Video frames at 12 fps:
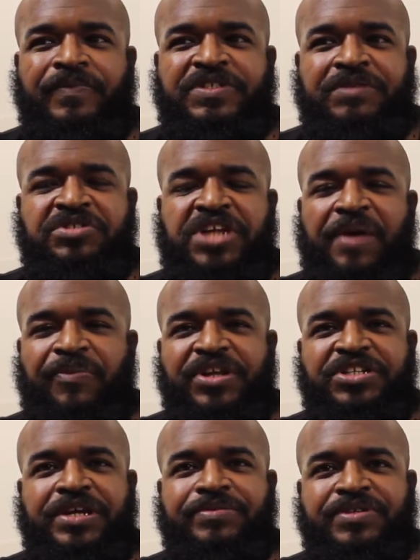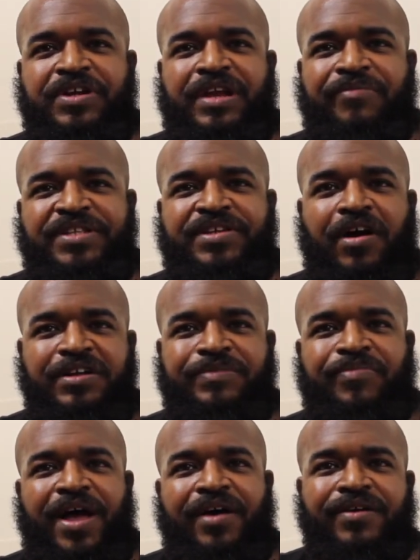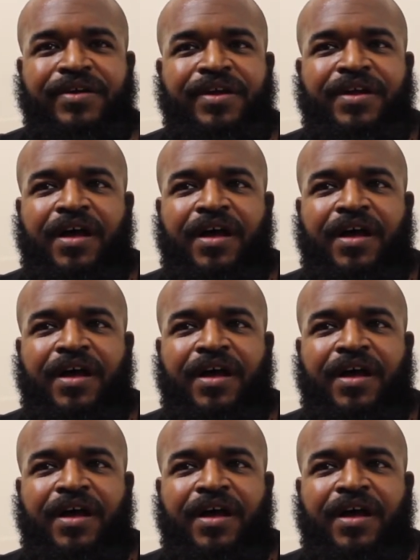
Some championships are going to be talked about.